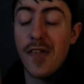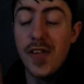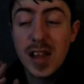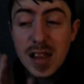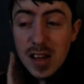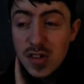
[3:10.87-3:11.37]
I
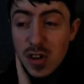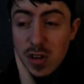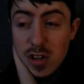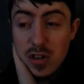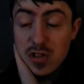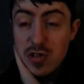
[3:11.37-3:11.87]
think that's
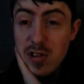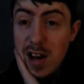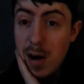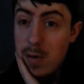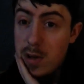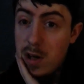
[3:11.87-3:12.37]
only under an
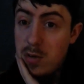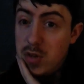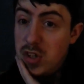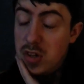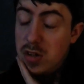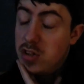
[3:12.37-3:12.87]
hour, though, so
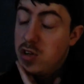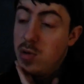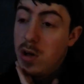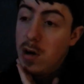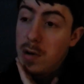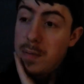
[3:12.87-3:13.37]
it's not too
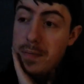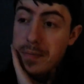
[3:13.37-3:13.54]
long.